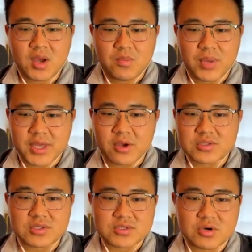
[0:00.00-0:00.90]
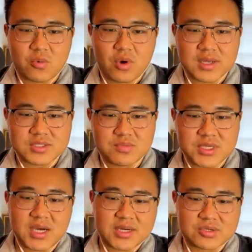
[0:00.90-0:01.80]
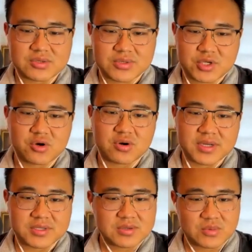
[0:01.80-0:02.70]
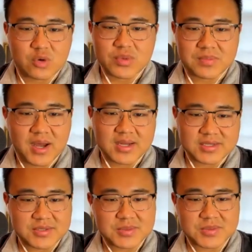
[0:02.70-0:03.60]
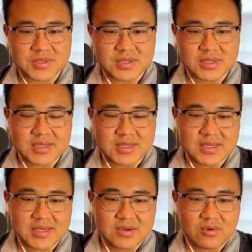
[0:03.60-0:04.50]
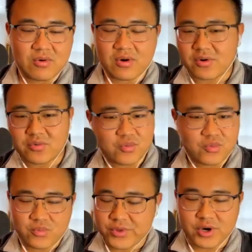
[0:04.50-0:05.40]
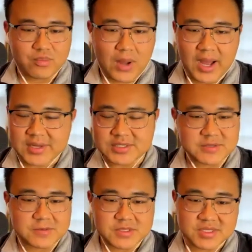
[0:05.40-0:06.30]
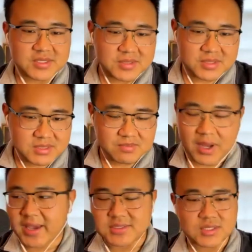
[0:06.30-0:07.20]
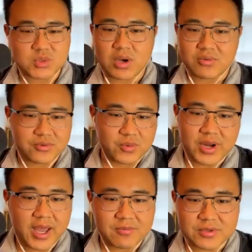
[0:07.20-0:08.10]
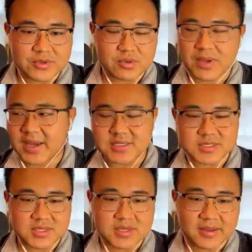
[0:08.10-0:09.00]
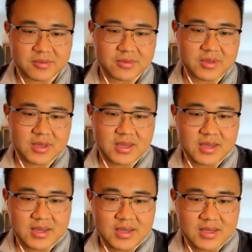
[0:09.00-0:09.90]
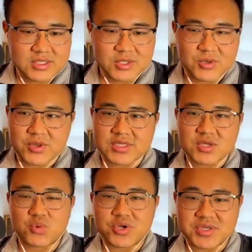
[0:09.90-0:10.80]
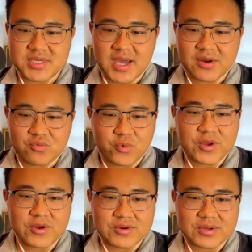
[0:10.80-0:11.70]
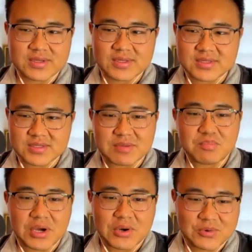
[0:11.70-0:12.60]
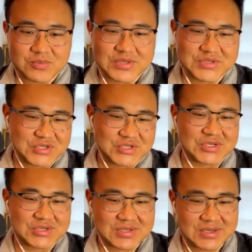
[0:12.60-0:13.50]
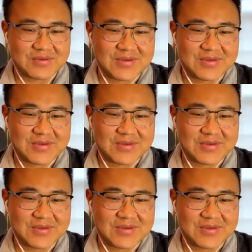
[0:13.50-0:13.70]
but they also don't want to be under the current Roman pontiff or, you know, pontiff since Pius the 12th or what have you, or Pius the 9th. So it's a really kind of weird limbo position, if,